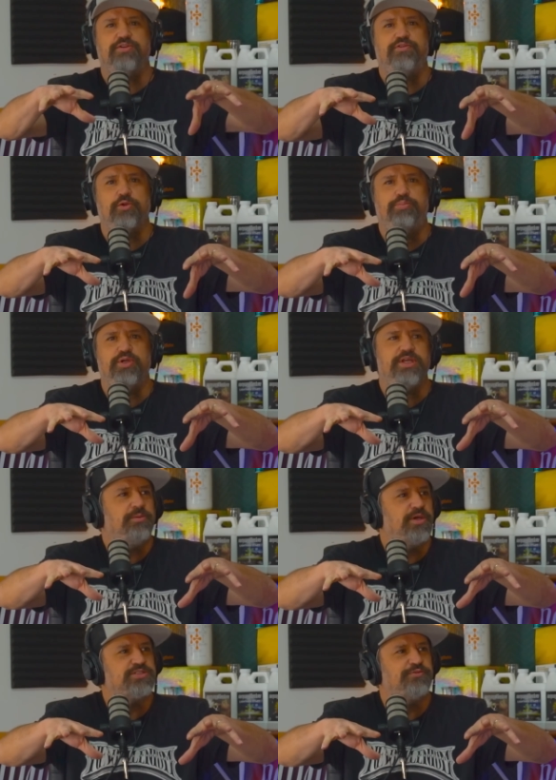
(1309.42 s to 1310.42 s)
if you're putting in
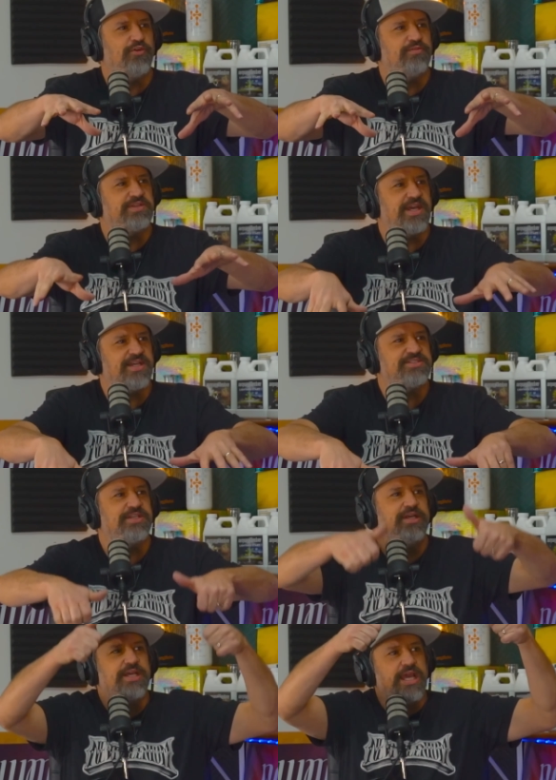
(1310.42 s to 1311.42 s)
a bunch of fulvic
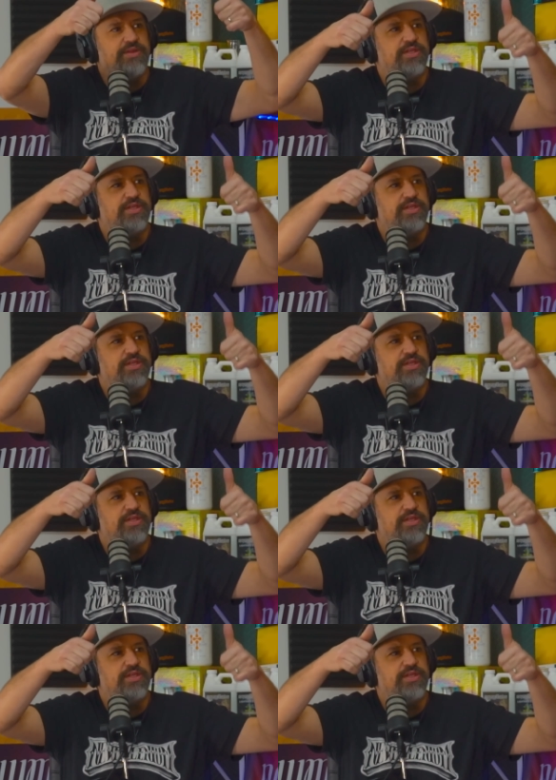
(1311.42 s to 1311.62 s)
acid and